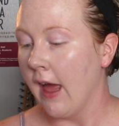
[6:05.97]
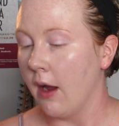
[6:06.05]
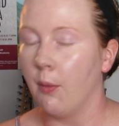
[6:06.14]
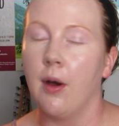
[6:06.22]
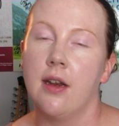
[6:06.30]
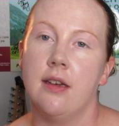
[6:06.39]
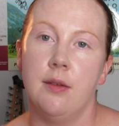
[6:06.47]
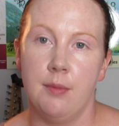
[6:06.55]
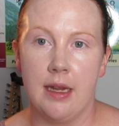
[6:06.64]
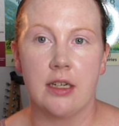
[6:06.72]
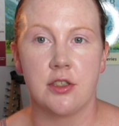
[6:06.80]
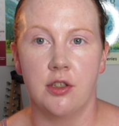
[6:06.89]
I wanted to
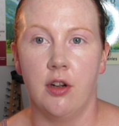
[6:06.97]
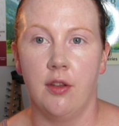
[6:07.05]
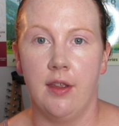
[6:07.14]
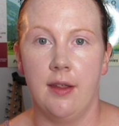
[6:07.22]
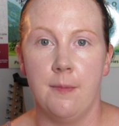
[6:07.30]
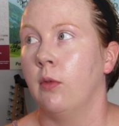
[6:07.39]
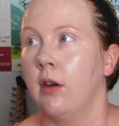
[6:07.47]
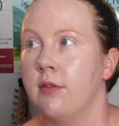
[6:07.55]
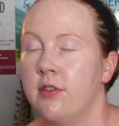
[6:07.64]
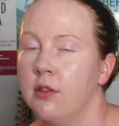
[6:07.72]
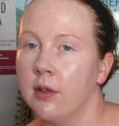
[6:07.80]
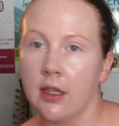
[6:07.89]
make sure that when I
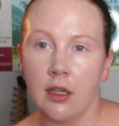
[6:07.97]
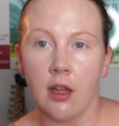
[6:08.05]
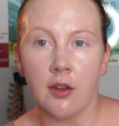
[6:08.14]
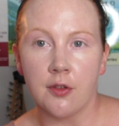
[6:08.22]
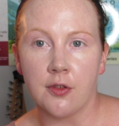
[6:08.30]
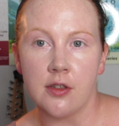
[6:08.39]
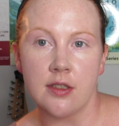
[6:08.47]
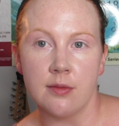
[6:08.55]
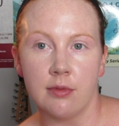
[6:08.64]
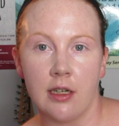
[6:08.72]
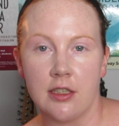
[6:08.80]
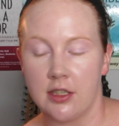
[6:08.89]
was doing another first
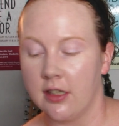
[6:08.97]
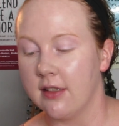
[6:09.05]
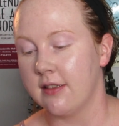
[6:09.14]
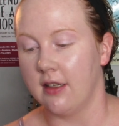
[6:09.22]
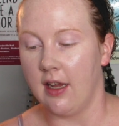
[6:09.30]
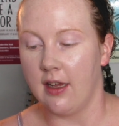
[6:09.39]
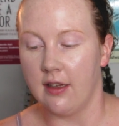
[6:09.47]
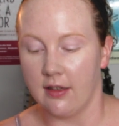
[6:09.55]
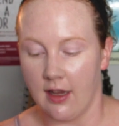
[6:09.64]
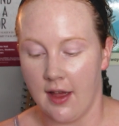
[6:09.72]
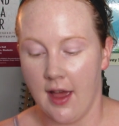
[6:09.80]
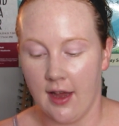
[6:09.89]
impressions that I
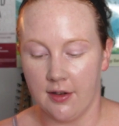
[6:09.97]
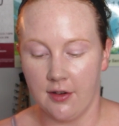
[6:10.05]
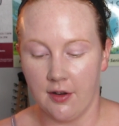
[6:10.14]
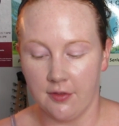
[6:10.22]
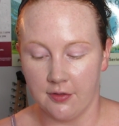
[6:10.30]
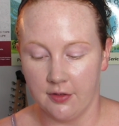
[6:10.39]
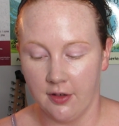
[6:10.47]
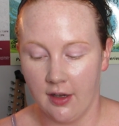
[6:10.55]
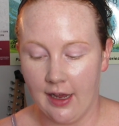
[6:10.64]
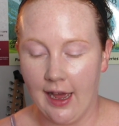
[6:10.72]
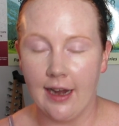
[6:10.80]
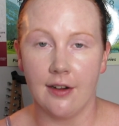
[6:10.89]
had
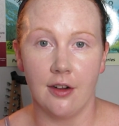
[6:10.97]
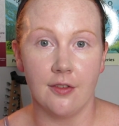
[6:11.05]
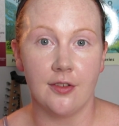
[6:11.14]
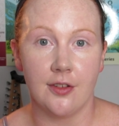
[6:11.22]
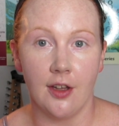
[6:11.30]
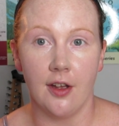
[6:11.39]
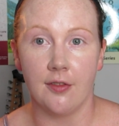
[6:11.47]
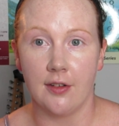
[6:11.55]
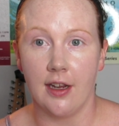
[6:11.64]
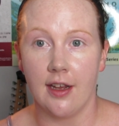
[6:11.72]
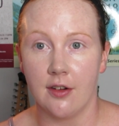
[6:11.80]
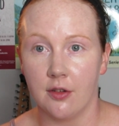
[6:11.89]
enough stuff, and
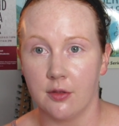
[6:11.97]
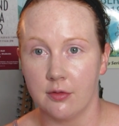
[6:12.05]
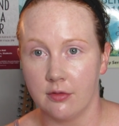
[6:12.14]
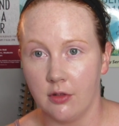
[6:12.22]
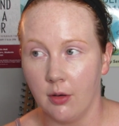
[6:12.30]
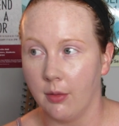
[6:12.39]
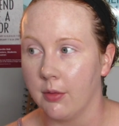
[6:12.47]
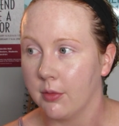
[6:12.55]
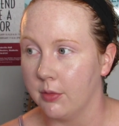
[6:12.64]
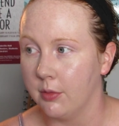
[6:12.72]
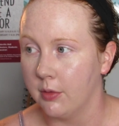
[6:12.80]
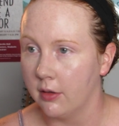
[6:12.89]
I had to go
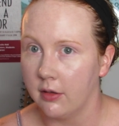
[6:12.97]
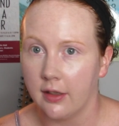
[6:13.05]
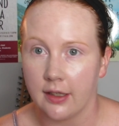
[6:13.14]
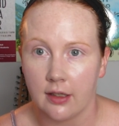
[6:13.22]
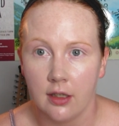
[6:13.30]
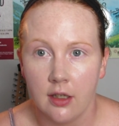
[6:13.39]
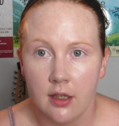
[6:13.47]
through like